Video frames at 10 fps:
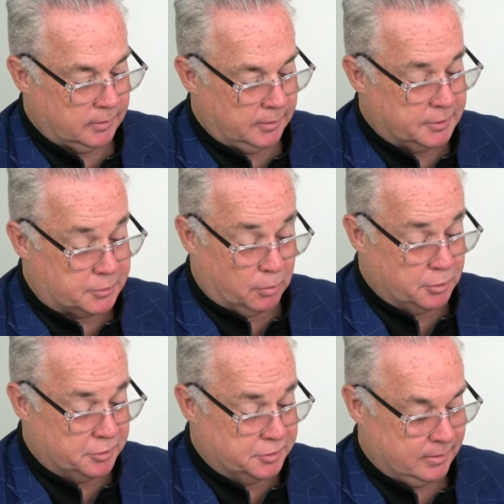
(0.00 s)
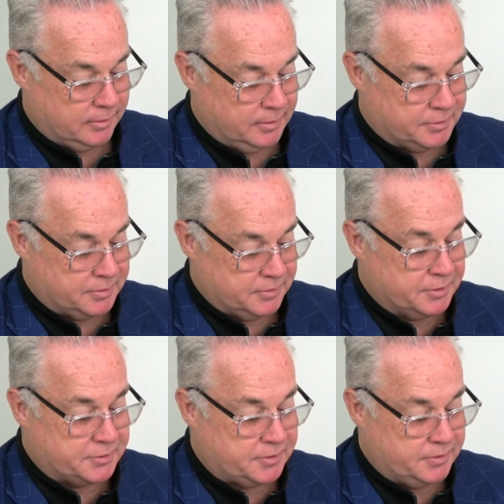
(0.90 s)
It's gorgeous. This,
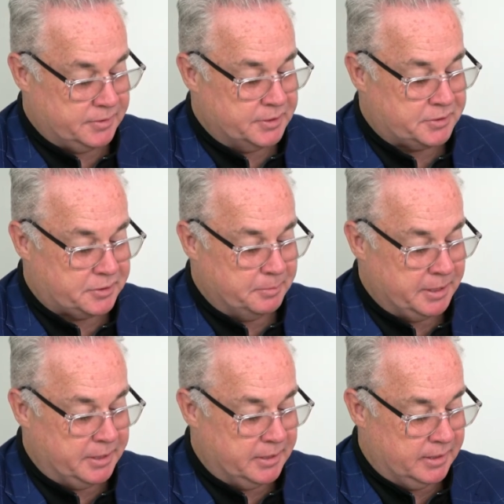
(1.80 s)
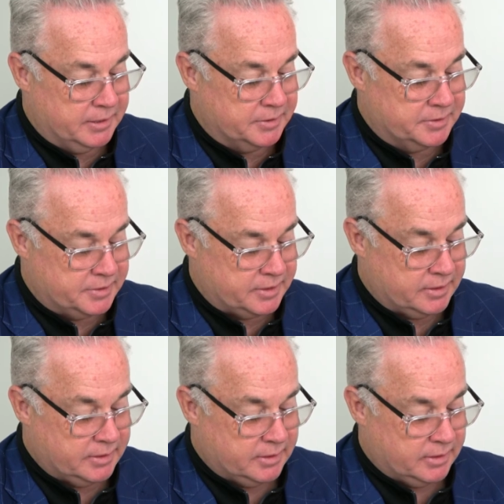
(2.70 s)
this, this to me is
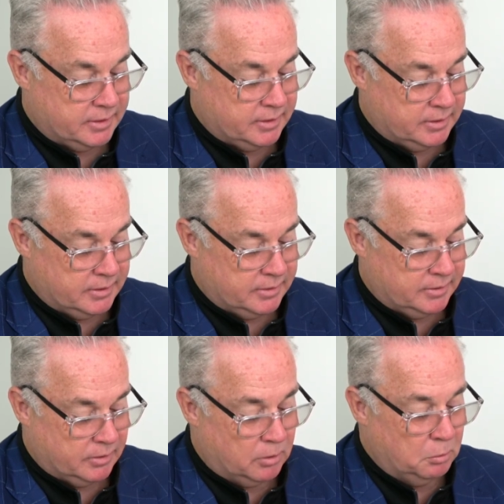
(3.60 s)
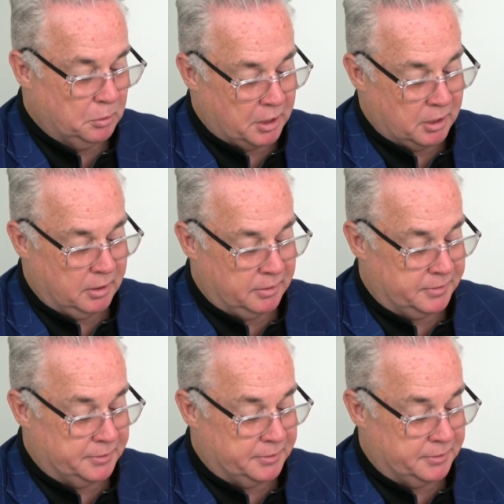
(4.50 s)
old art that's